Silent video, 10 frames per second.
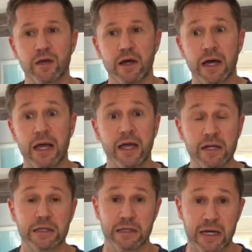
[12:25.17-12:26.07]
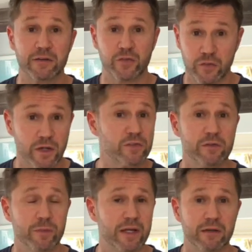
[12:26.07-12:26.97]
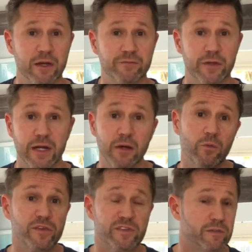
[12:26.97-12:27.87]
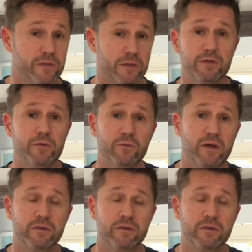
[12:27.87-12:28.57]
I had a lot of stress in my life that I wasn't dealing with.